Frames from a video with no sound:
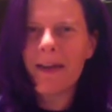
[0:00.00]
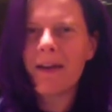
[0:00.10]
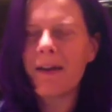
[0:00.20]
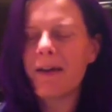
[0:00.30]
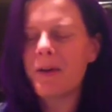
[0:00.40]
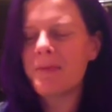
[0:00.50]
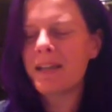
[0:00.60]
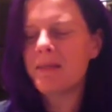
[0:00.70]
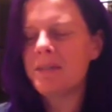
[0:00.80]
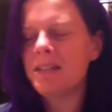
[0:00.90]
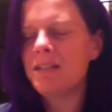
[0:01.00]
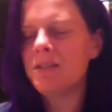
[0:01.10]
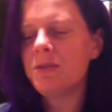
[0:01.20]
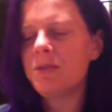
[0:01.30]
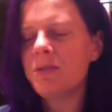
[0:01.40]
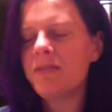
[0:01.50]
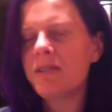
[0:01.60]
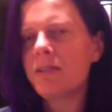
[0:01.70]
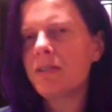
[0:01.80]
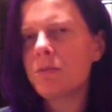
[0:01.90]
And I'm going to do
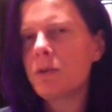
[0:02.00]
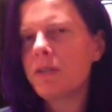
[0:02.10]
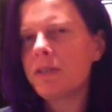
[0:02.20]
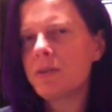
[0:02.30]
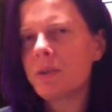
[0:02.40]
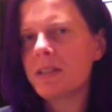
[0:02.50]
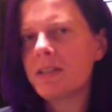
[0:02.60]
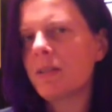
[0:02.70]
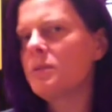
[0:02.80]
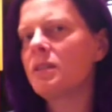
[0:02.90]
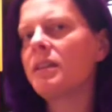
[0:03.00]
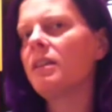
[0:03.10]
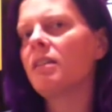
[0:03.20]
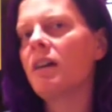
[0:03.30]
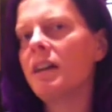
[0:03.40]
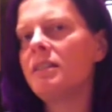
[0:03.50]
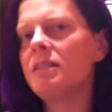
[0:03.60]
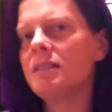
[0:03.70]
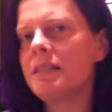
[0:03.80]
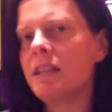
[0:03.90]
even a little more of a twist. I was looking online
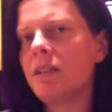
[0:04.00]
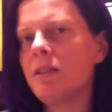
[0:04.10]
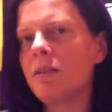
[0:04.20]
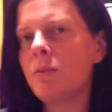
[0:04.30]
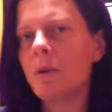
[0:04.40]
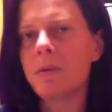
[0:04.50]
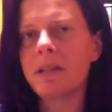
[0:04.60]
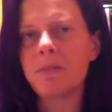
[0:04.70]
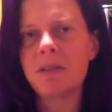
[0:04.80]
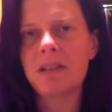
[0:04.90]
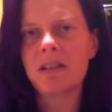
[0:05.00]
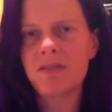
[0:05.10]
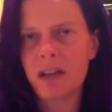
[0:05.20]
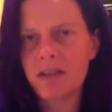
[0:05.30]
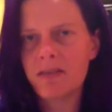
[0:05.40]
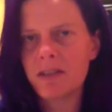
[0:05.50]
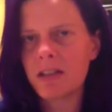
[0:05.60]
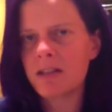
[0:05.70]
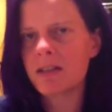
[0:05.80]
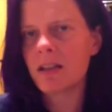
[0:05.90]
to see what recipes I could find for
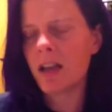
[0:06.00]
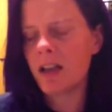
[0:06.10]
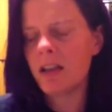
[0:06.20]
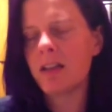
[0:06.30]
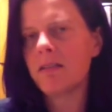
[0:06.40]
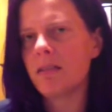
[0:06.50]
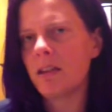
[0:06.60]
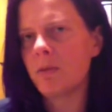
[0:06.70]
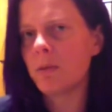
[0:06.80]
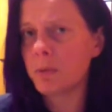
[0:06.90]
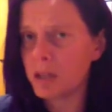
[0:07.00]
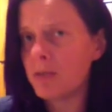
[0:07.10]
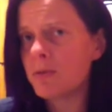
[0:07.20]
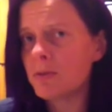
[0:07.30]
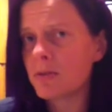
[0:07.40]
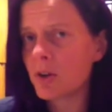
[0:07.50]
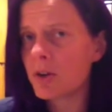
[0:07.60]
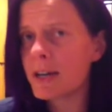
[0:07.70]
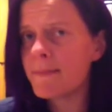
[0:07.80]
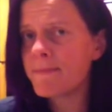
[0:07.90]
this. A, they don't normally use
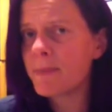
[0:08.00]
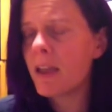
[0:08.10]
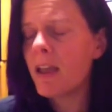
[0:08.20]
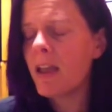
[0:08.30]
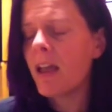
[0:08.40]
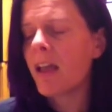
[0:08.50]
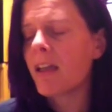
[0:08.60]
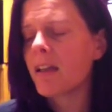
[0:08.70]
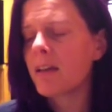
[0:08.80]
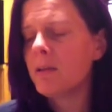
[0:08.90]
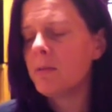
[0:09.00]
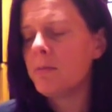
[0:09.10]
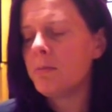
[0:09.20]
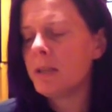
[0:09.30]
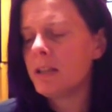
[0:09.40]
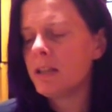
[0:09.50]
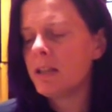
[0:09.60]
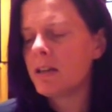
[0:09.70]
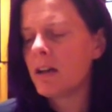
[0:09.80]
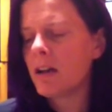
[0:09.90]
curry. And B,